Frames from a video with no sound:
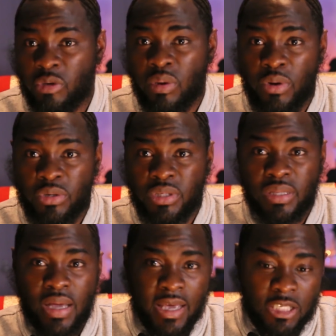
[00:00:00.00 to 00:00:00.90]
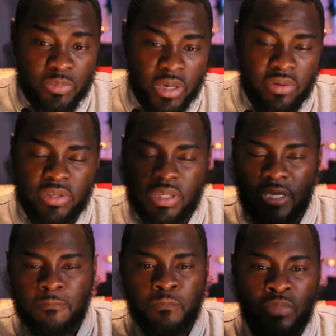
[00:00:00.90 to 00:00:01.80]
to him about it. I explained
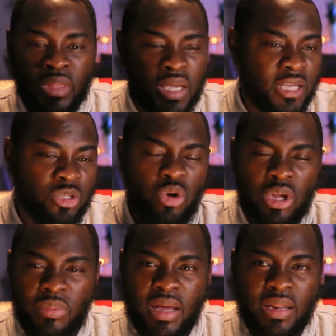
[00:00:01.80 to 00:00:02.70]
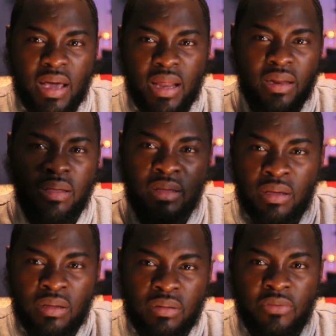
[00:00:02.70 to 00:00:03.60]
everything. I told him that any
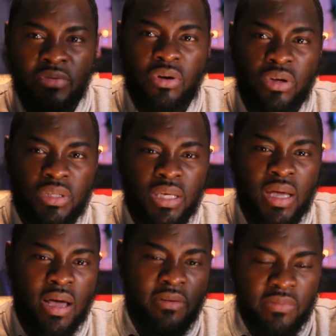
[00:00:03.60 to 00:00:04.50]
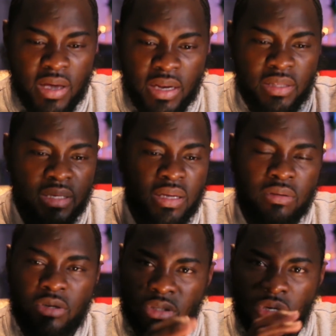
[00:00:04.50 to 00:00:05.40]
difficulty you have, anything,
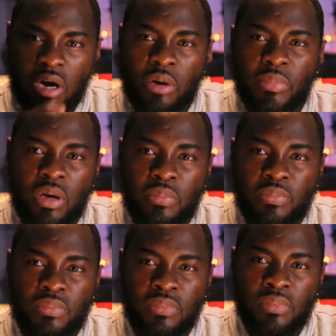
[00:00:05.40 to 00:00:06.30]
just call me up.